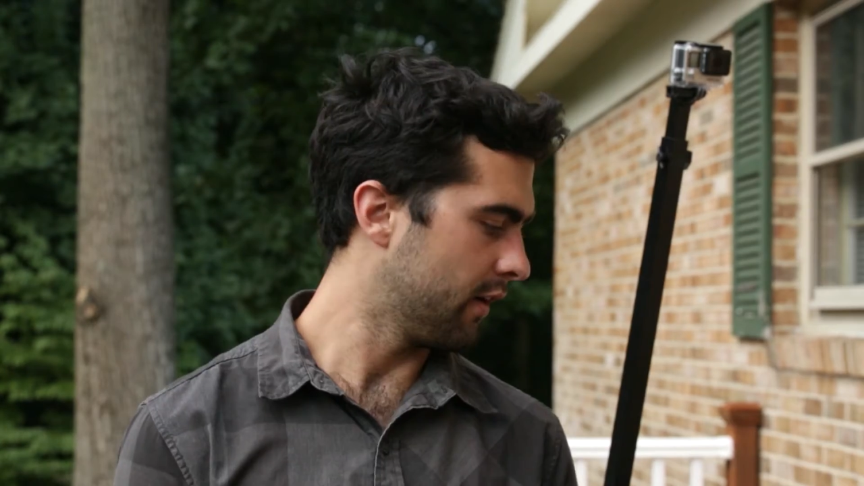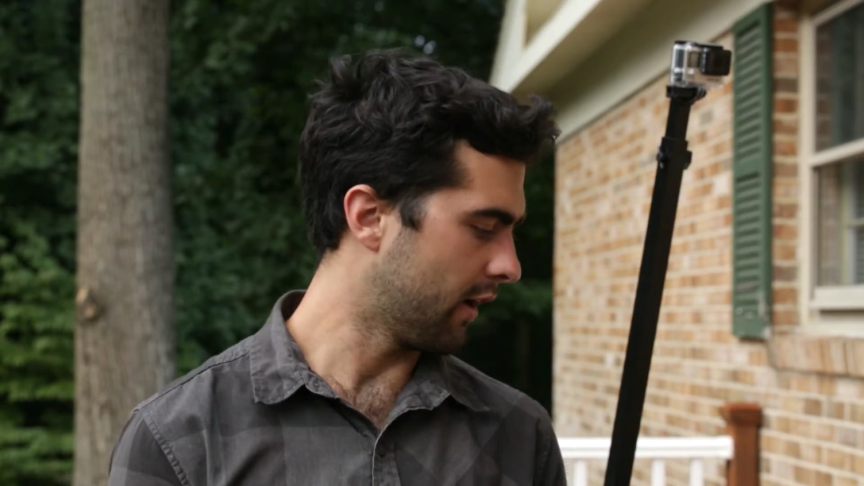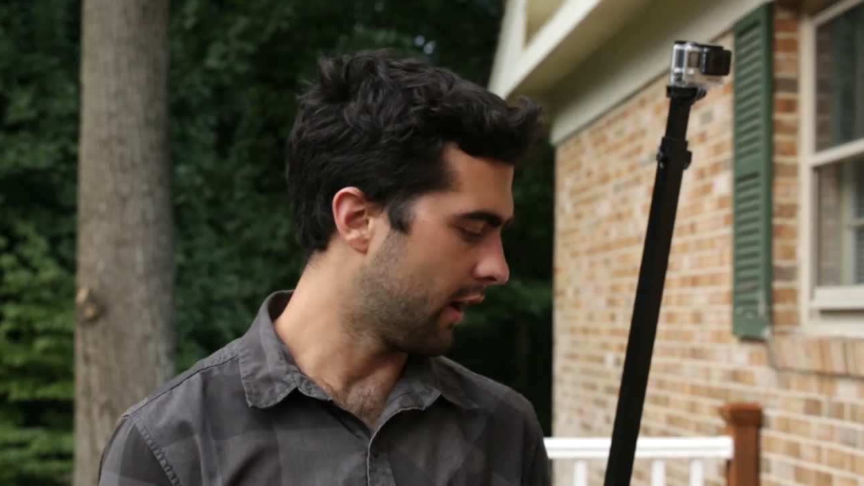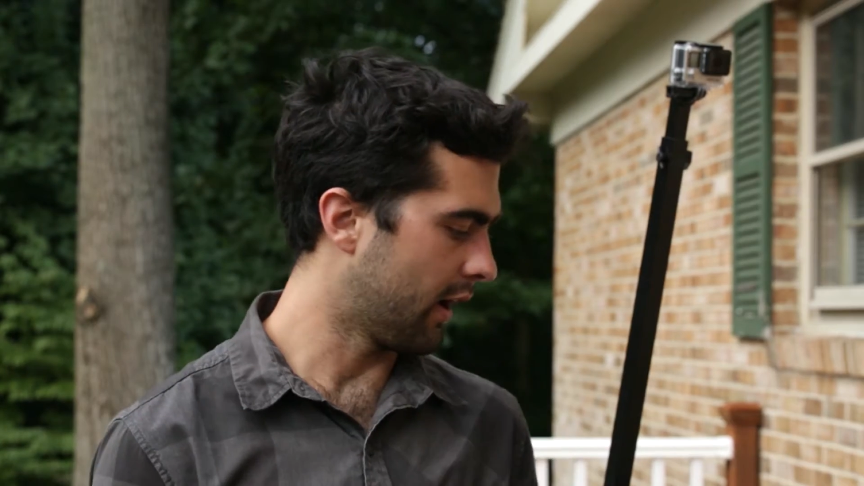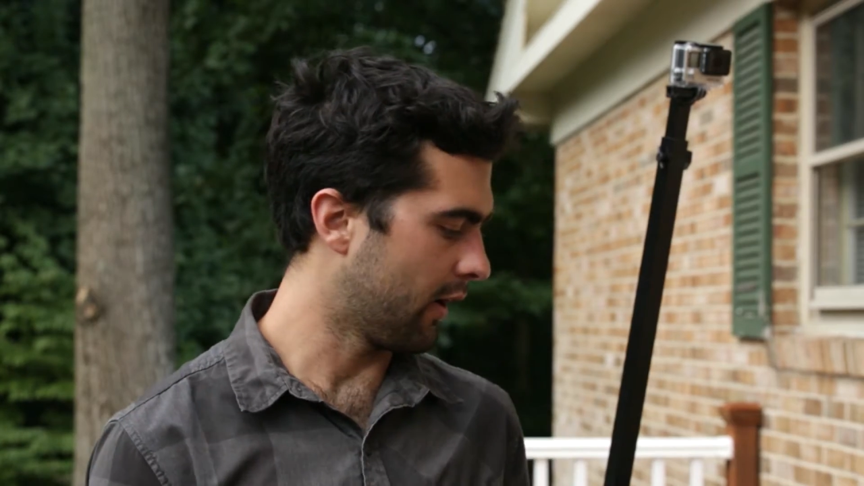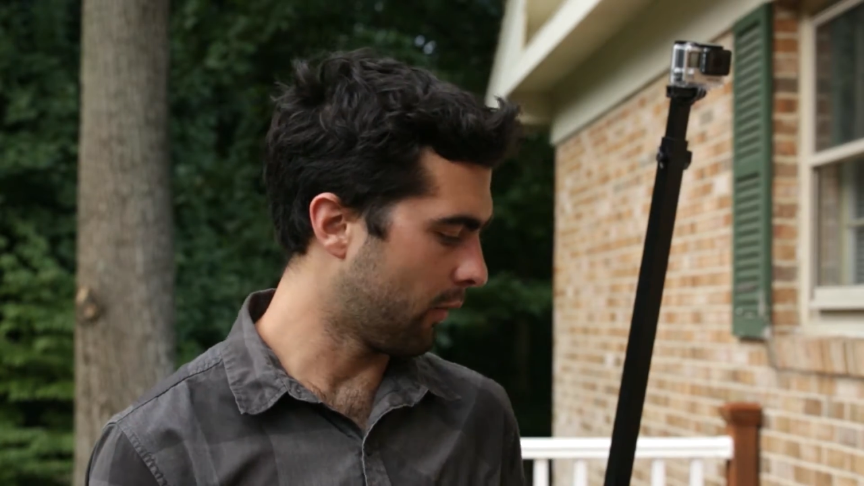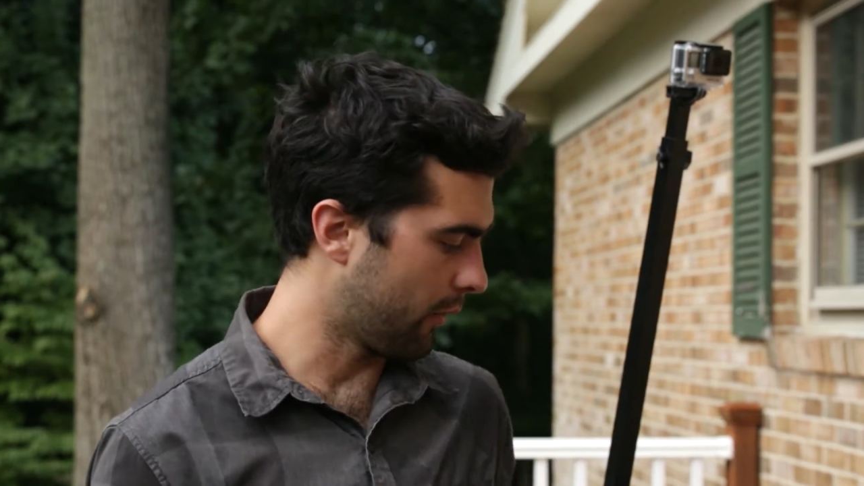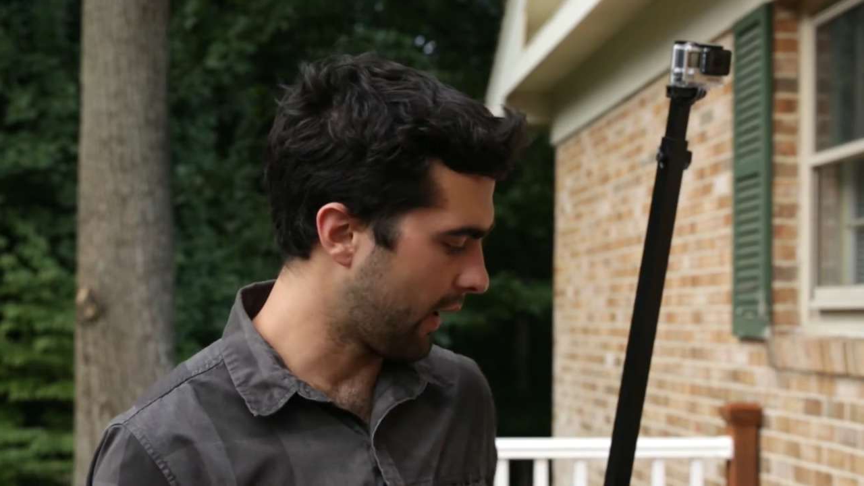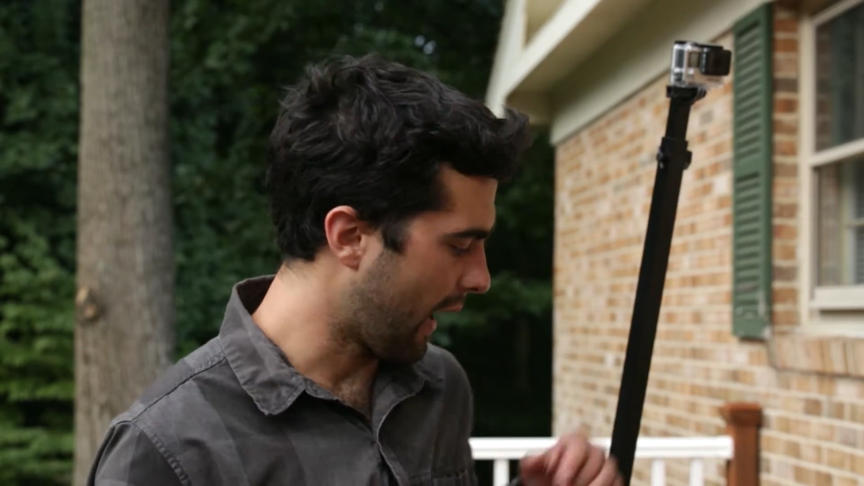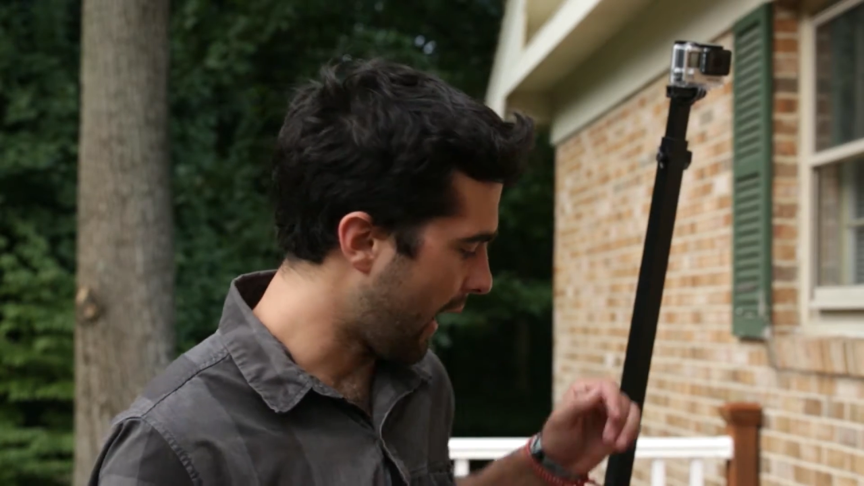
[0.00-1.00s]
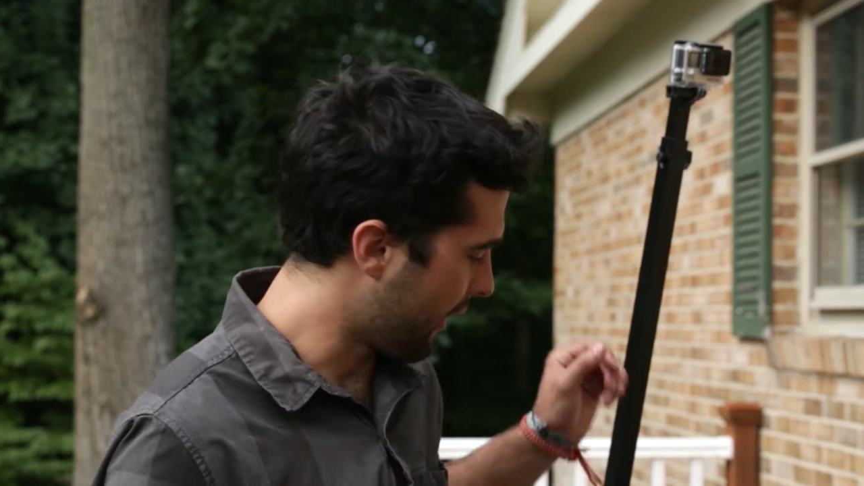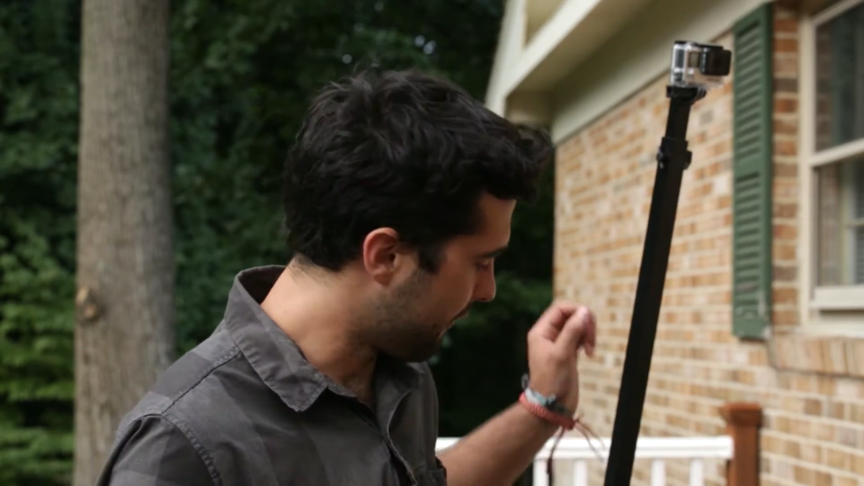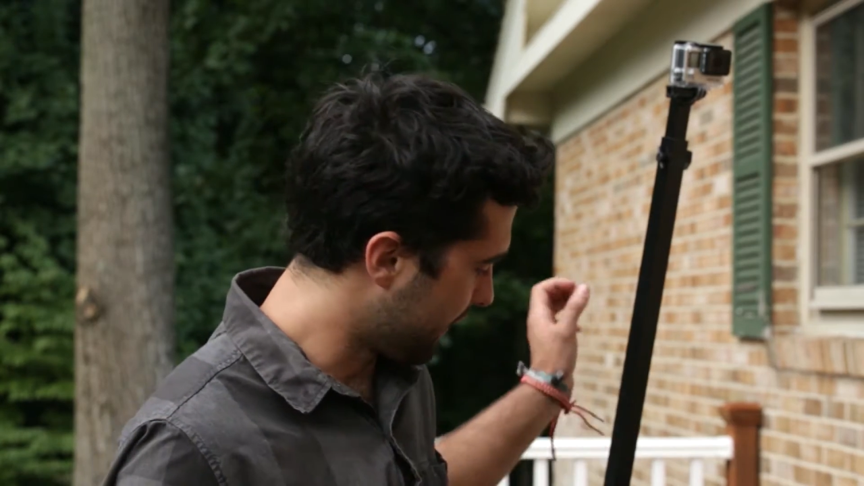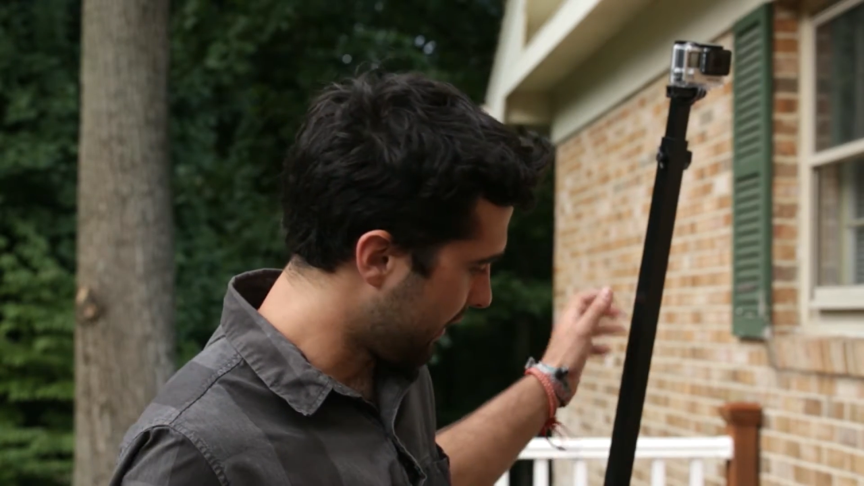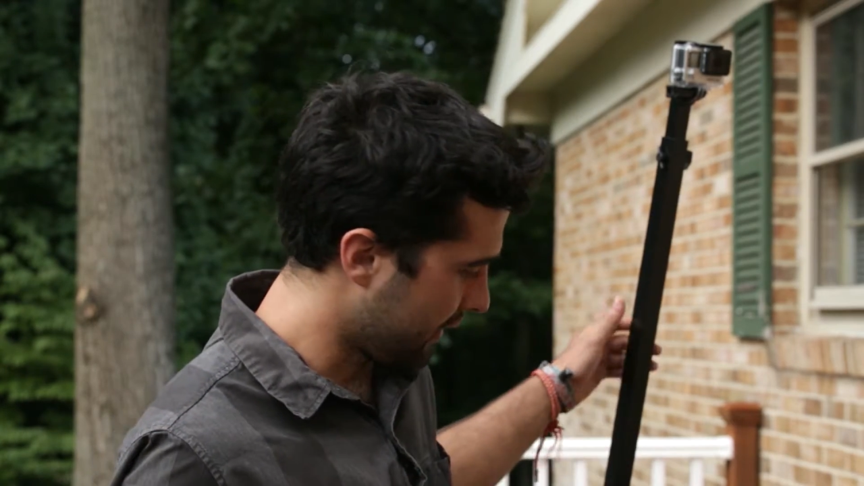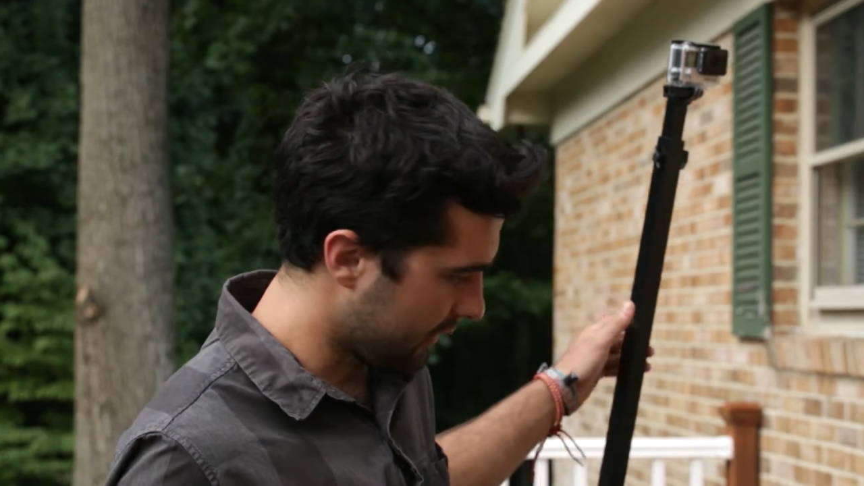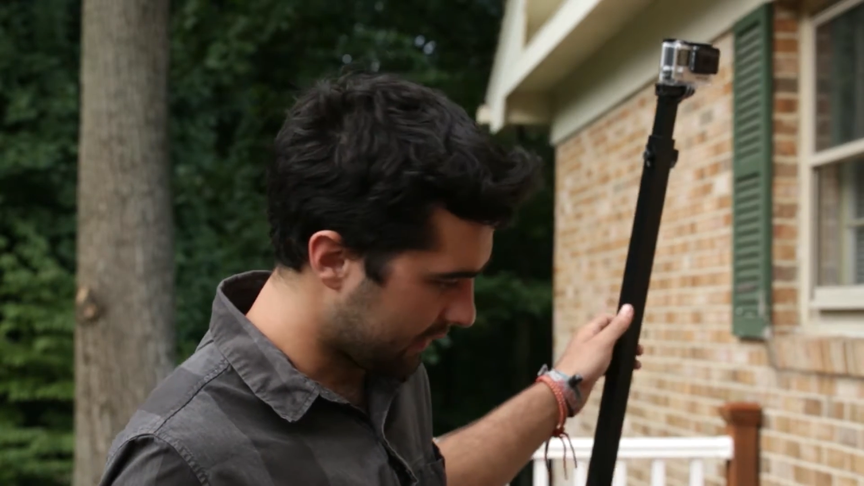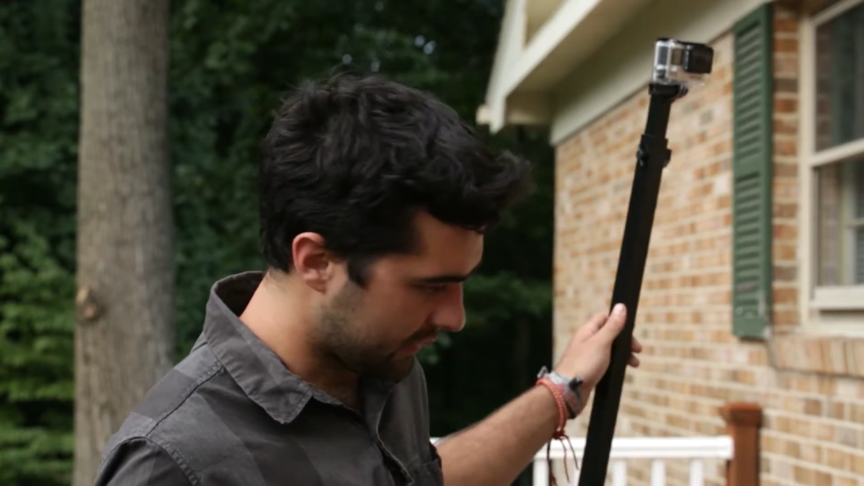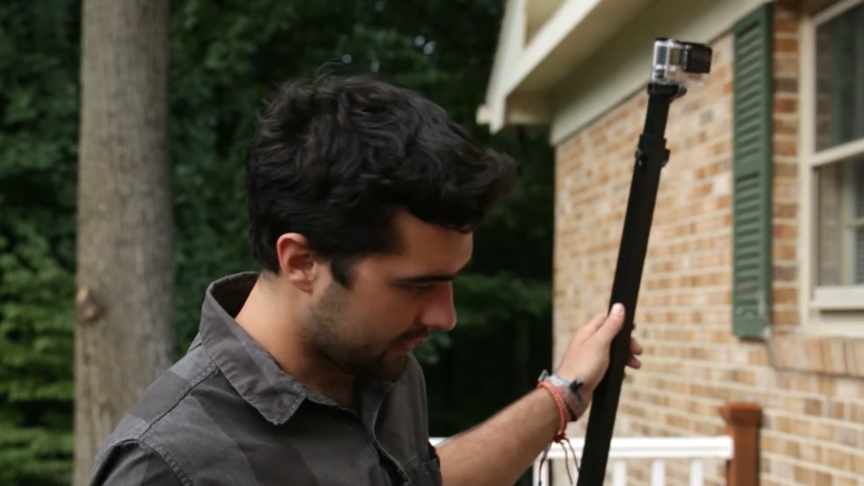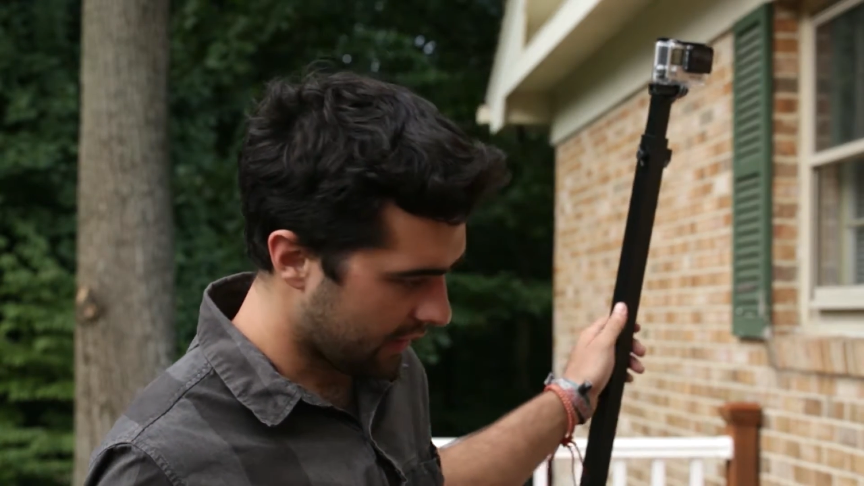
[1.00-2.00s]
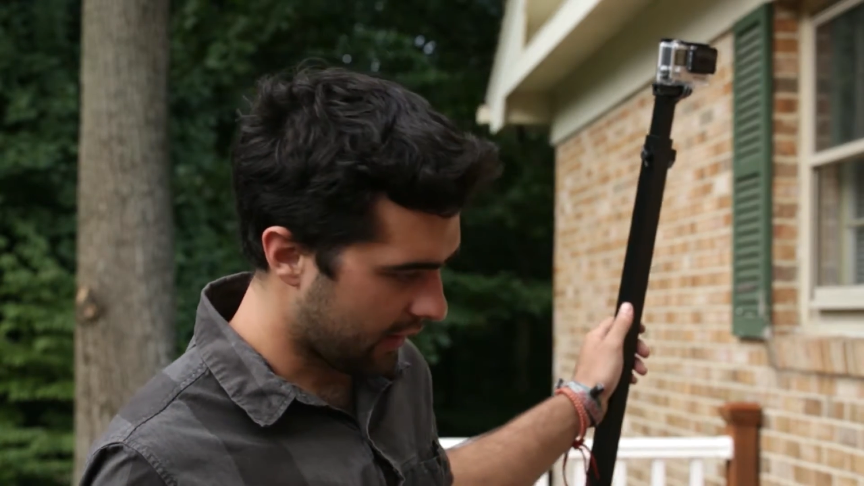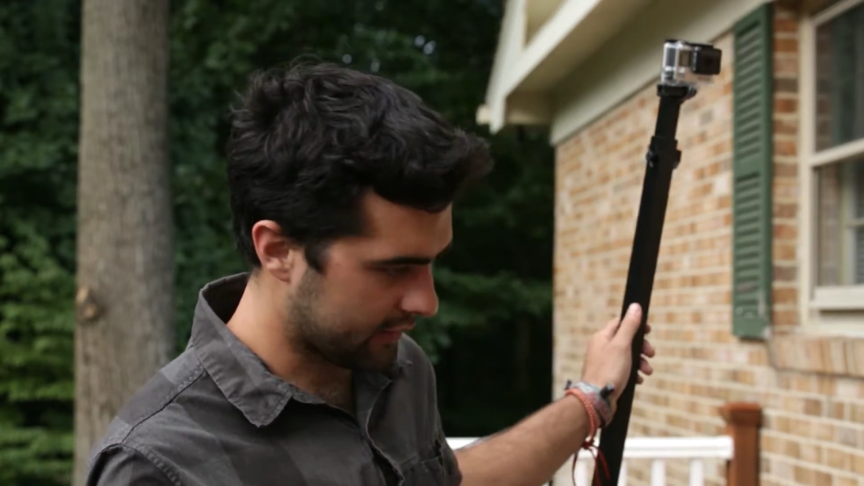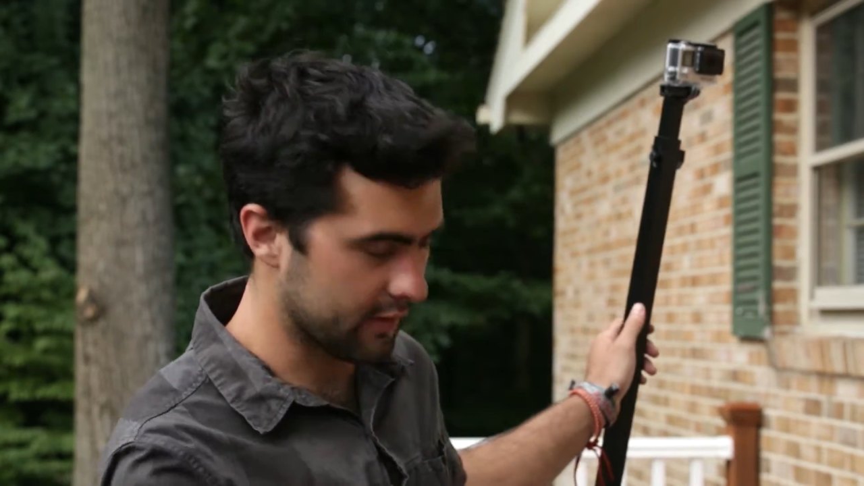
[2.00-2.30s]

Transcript: uh, what we have is, uh, so